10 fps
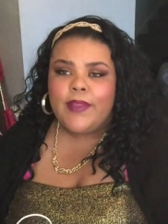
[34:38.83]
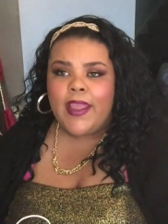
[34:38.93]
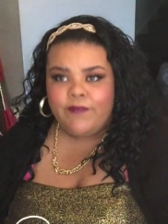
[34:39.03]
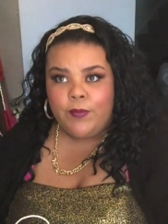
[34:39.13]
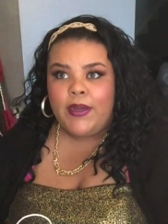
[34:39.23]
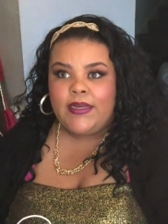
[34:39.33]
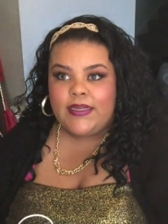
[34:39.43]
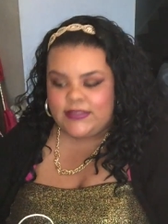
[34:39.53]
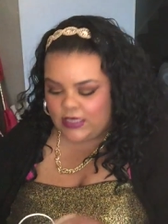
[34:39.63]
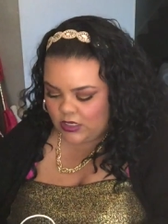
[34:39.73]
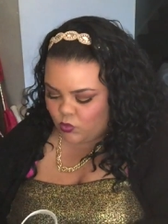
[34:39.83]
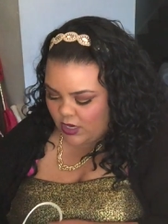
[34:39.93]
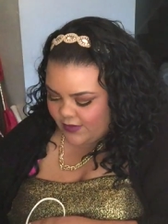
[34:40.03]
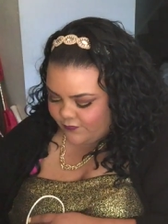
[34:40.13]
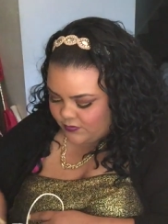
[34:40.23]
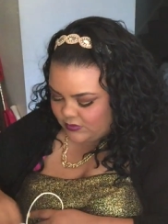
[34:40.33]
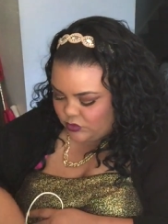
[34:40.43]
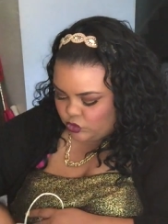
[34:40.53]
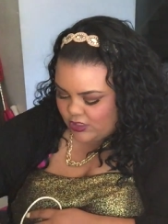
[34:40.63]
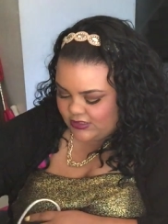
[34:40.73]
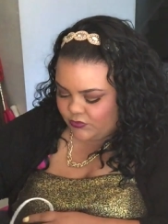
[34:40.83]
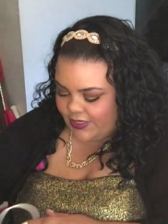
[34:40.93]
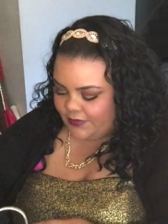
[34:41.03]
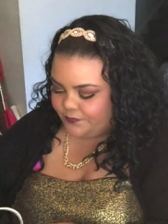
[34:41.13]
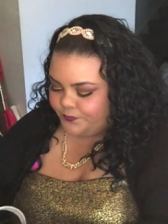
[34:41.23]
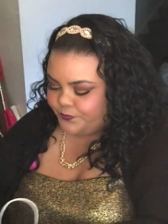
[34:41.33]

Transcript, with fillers: Everybody needs to unwind from some stress, right?